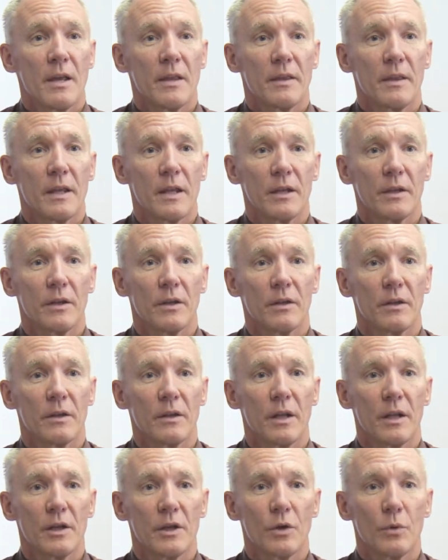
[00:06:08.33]
then
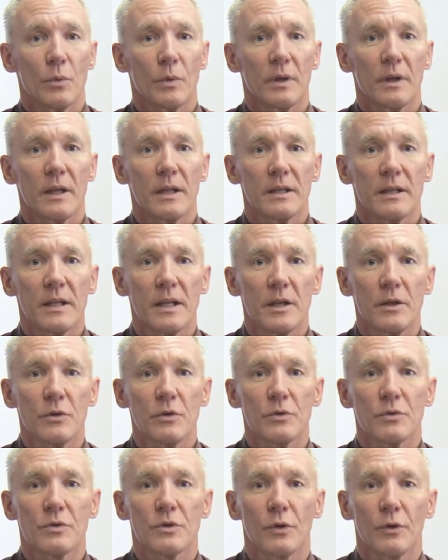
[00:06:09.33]
you would
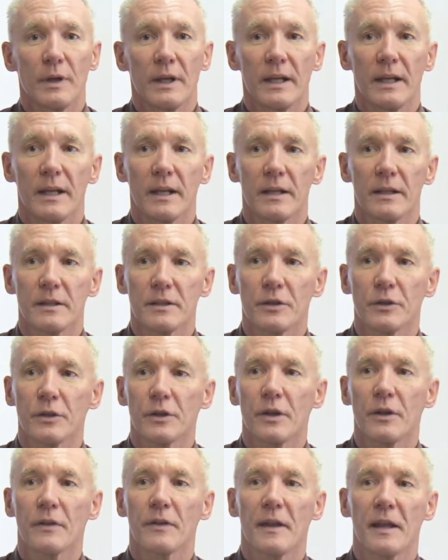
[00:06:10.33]
continue screening until
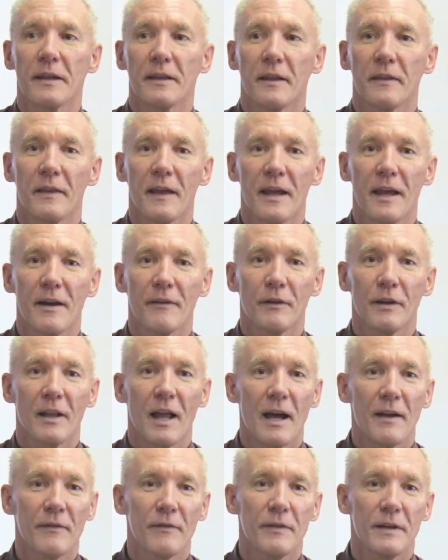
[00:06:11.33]
you think that they have a
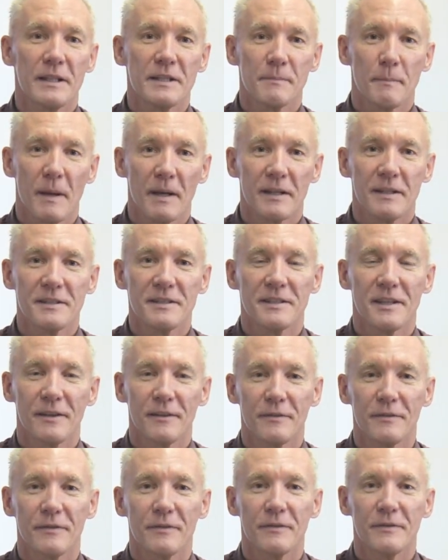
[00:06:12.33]
life expectancy
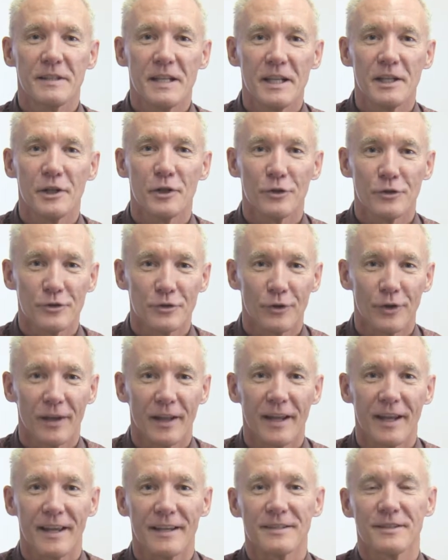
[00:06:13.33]
of 10 years or
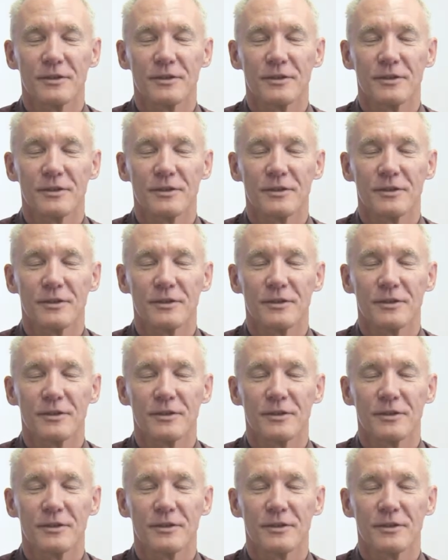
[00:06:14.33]
less.